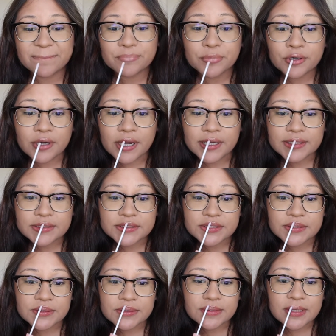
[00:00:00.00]
product, so
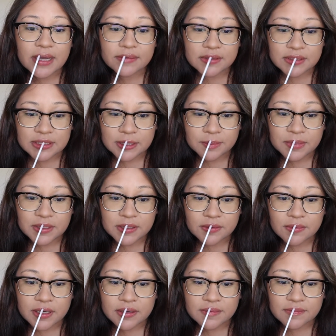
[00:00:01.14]
you do have to dip in
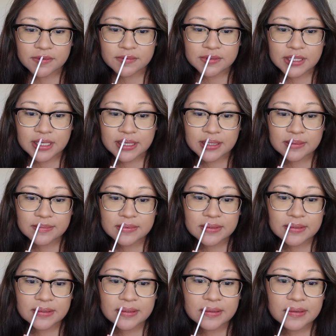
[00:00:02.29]
quite a few times.
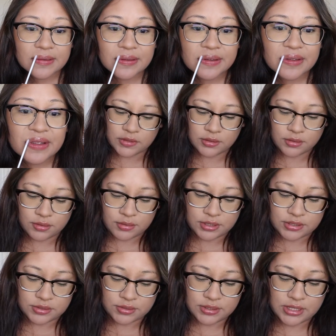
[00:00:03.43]

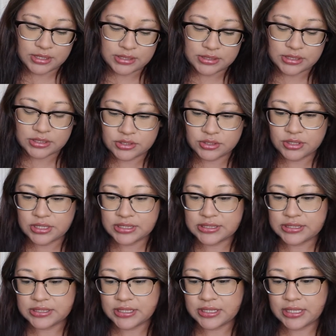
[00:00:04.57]
Okay, so that is good as
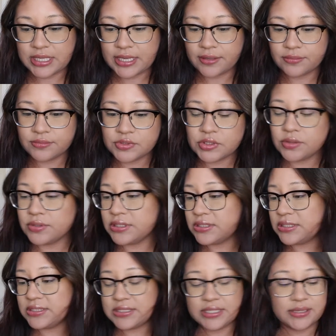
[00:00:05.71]
it's gonna get. So
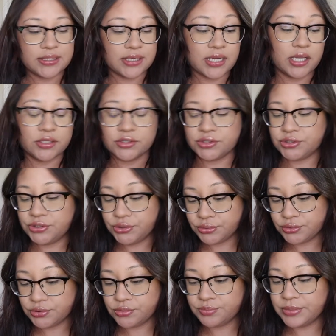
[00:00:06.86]
this is in the color
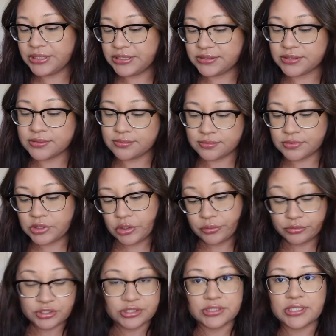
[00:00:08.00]
Yule, but it's, you
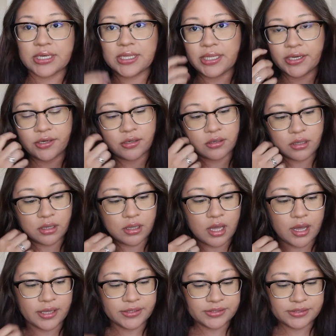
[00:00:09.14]
know, just a clear
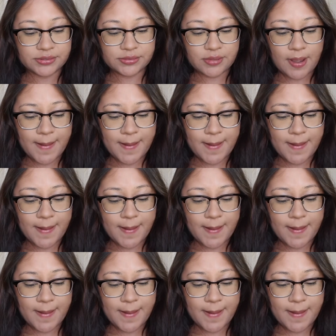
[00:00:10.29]
gloss.